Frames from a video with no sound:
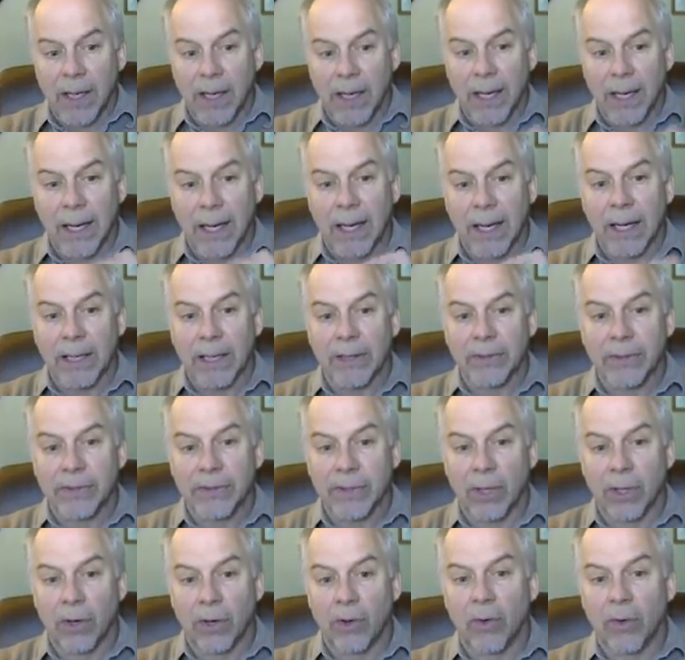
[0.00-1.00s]
And
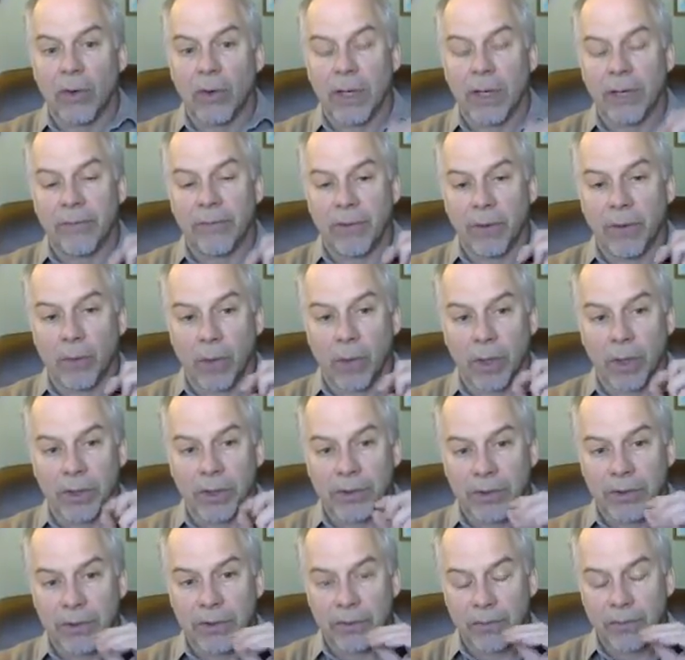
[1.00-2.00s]
so if it
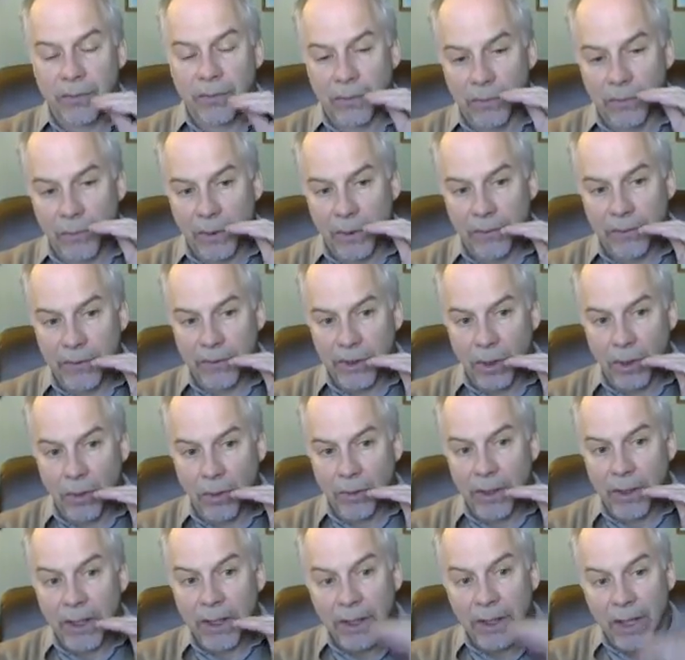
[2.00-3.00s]
works, we've
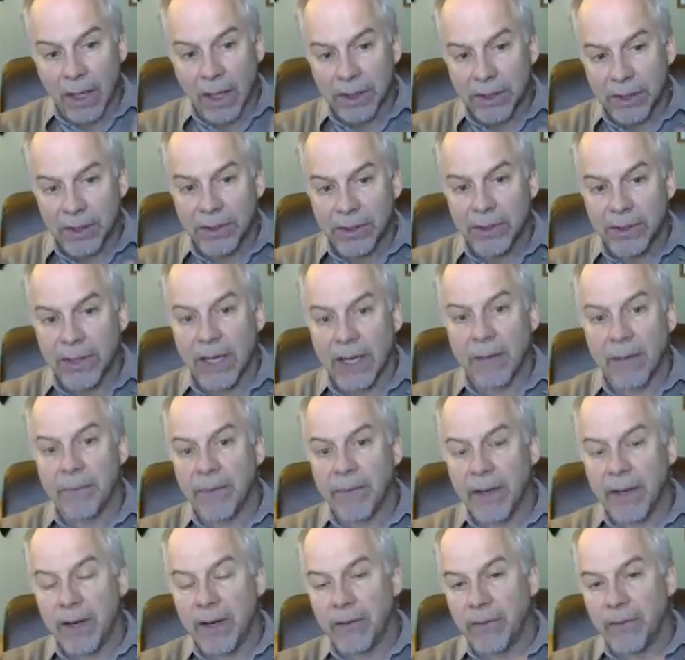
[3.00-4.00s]
shown the induction step
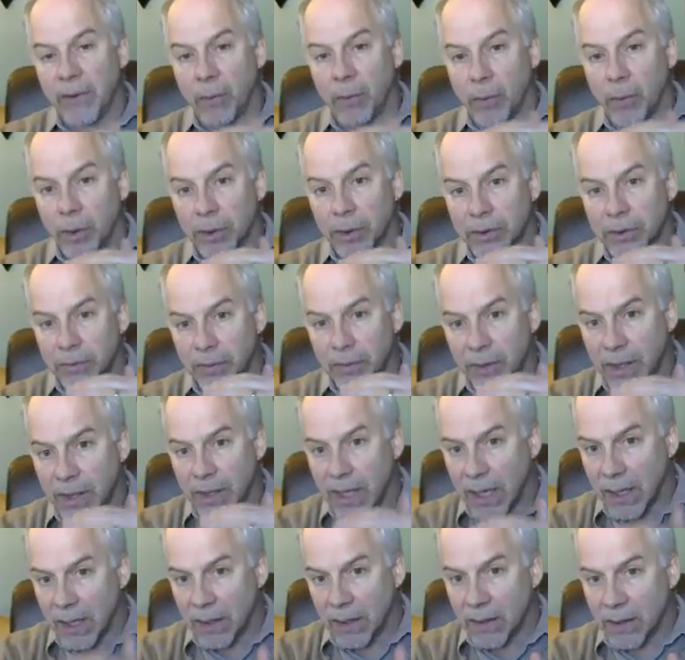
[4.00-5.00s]
that if it works for the
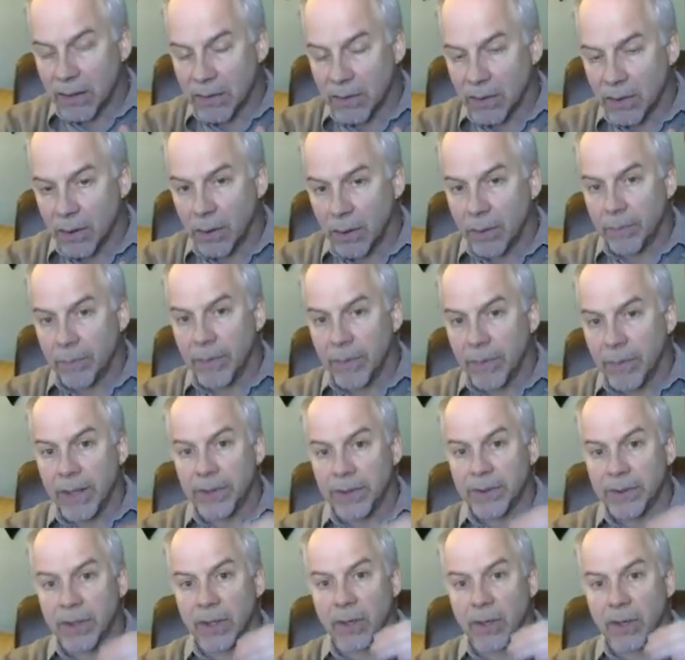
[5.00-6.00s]
kth term, then
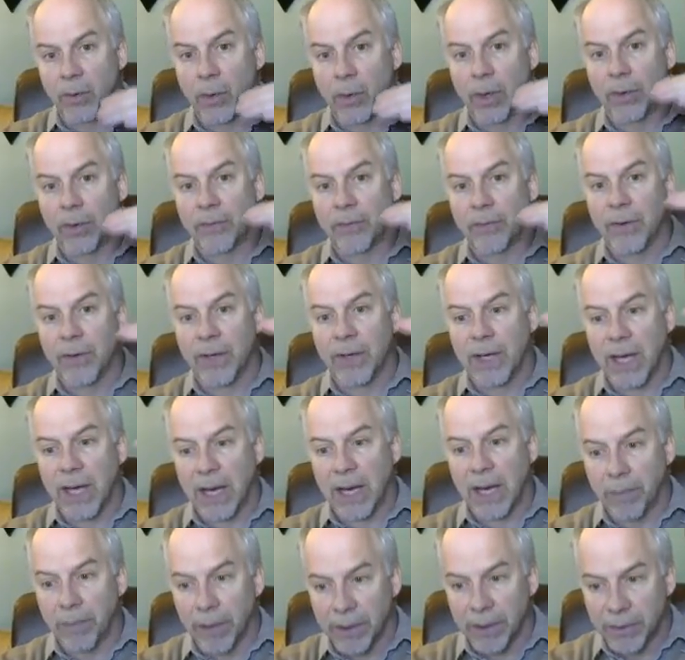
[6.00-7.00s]
it's going to work for the
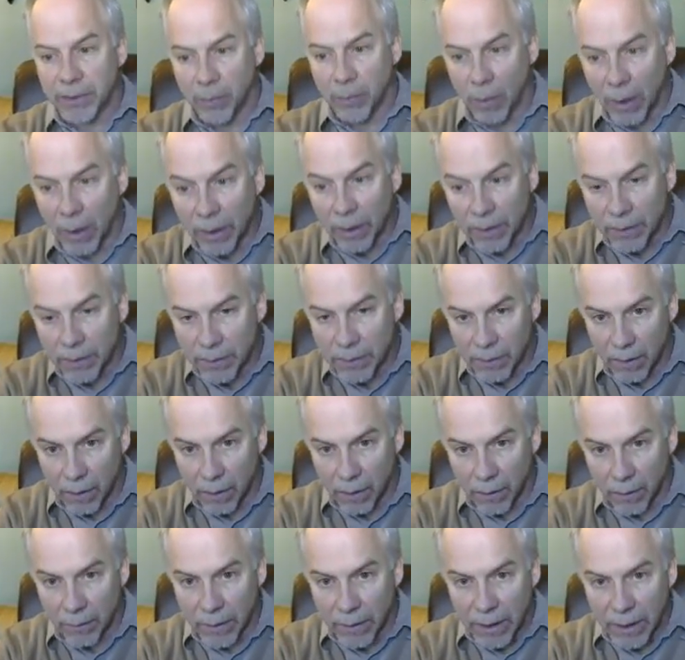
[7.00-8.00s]
k plus 1th
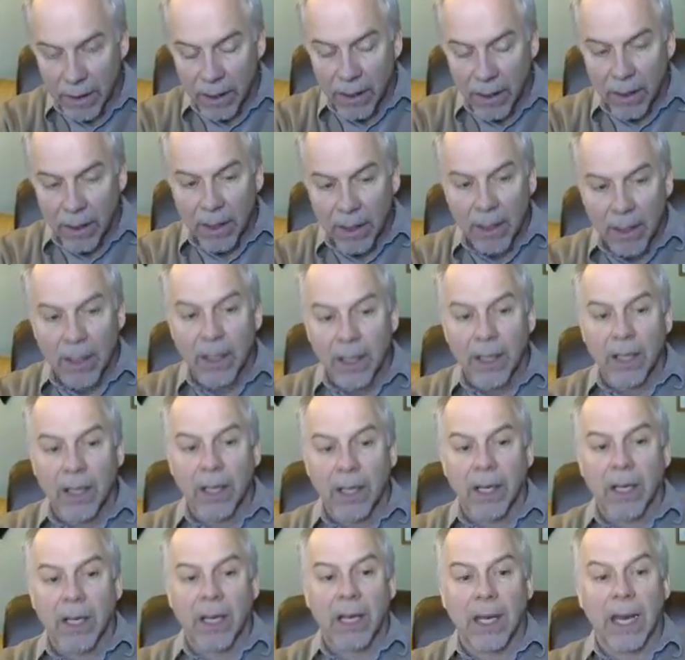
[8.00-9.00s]
term.
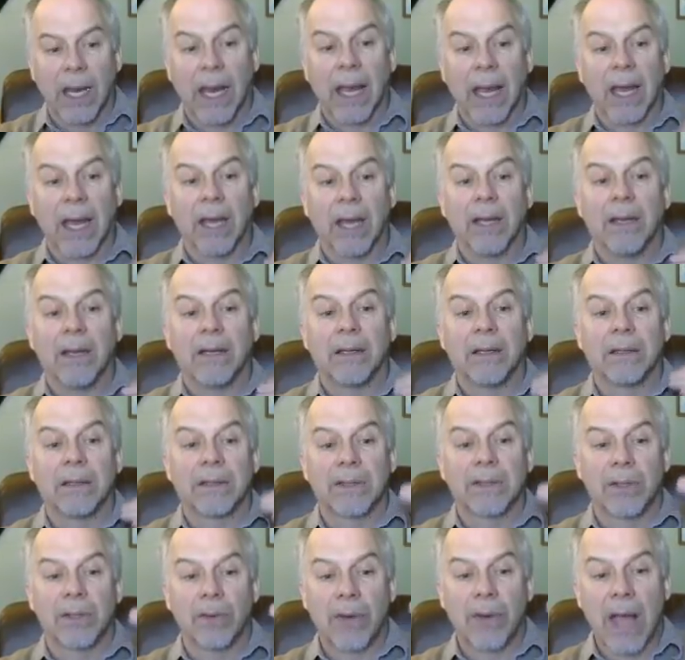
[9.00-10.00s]
And
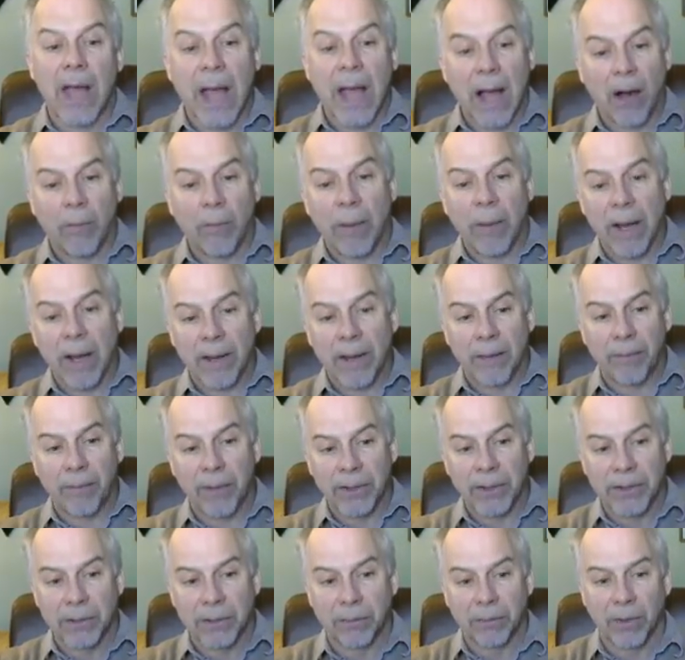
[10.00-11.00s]
so now by the
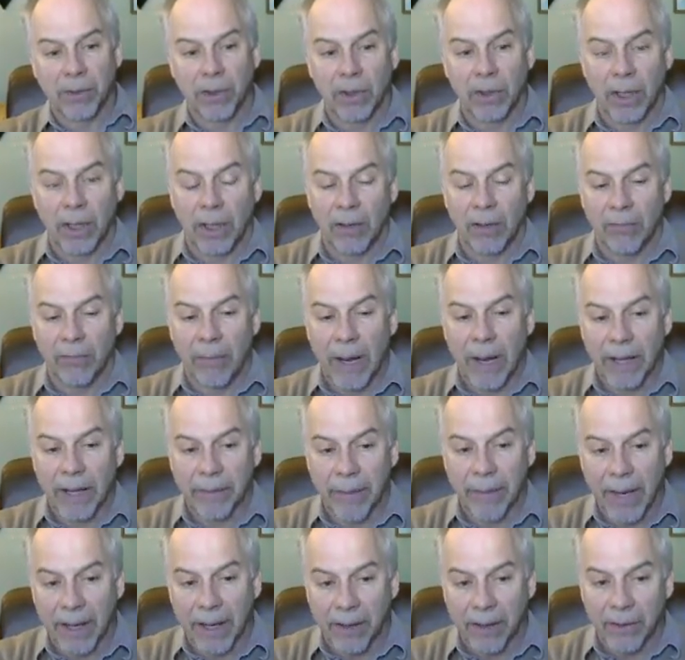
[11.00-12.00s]
principle of
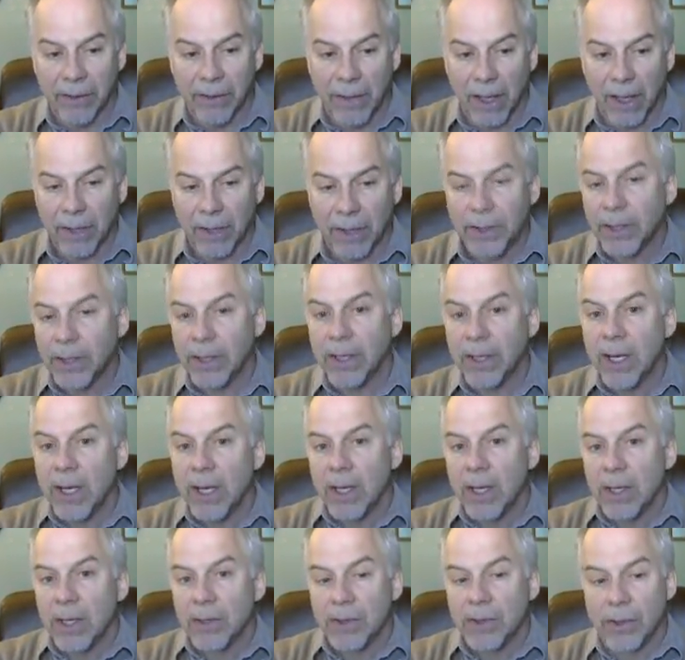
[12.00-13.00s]
mathematical induction,
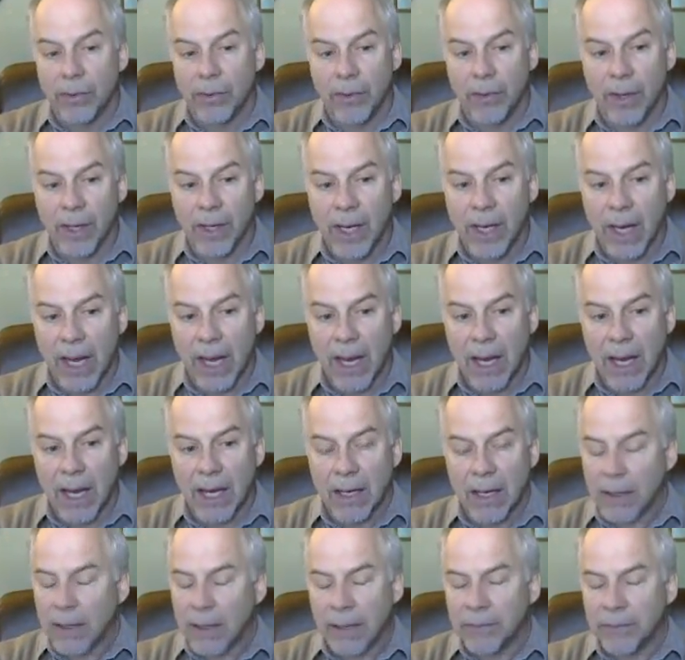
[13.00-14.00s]
2 to
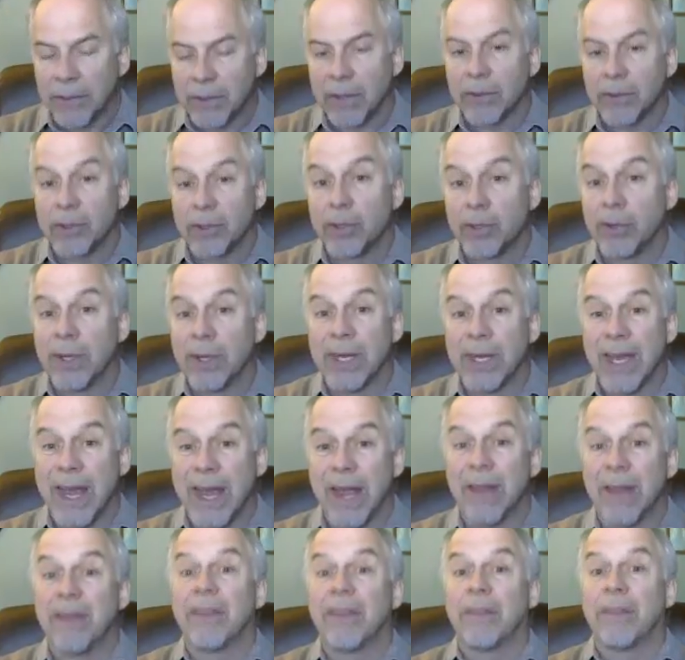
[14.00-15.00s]
the
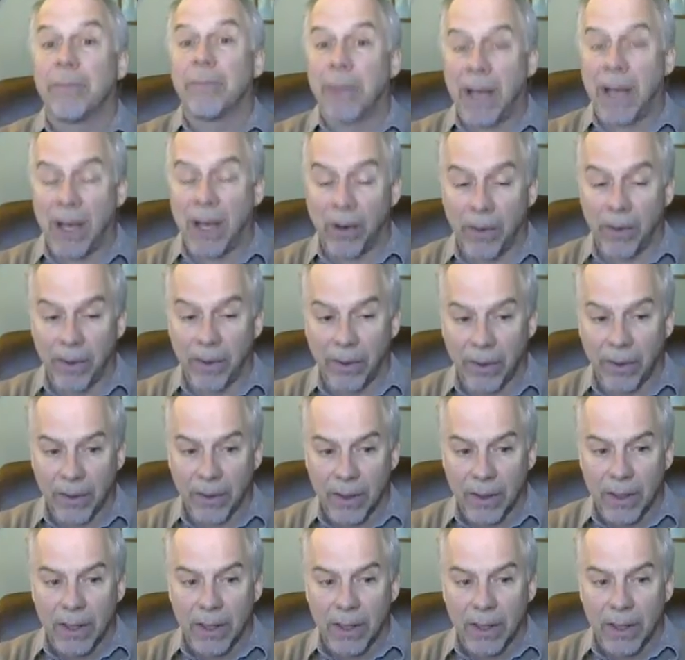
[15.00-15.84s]
nth power